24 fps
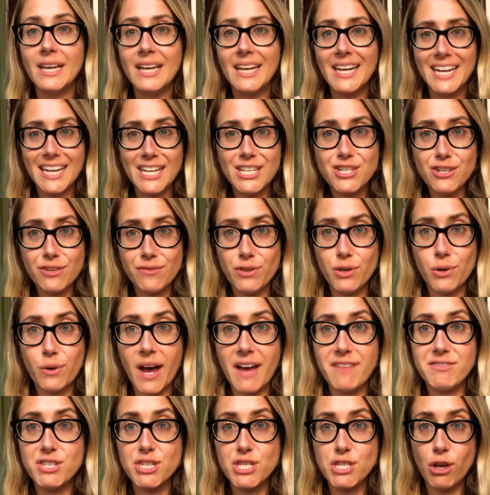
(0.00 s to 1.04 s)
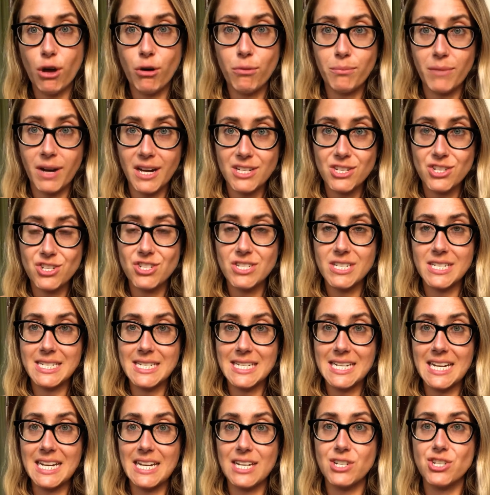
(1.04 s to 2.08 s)
Each of you have so much to
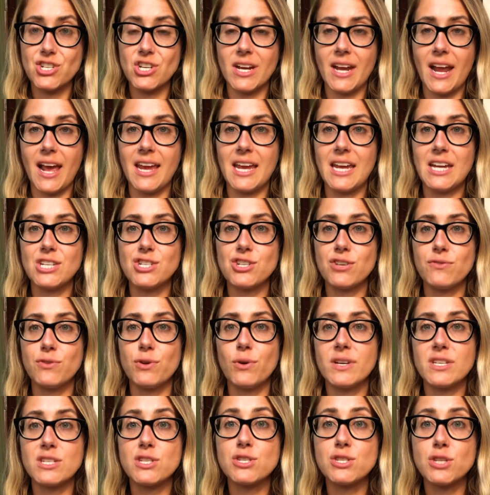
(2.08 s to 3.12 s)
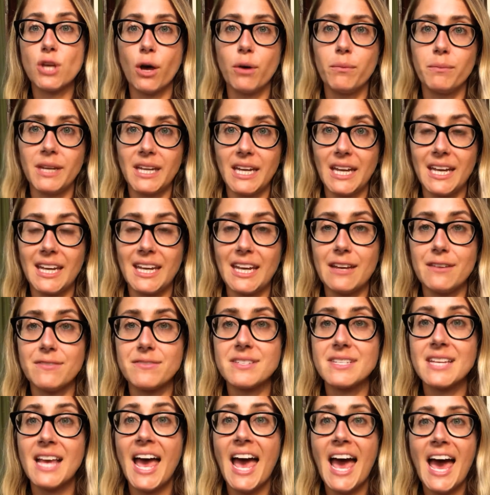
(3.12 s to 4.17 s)
teach, and each of you has so many gifts,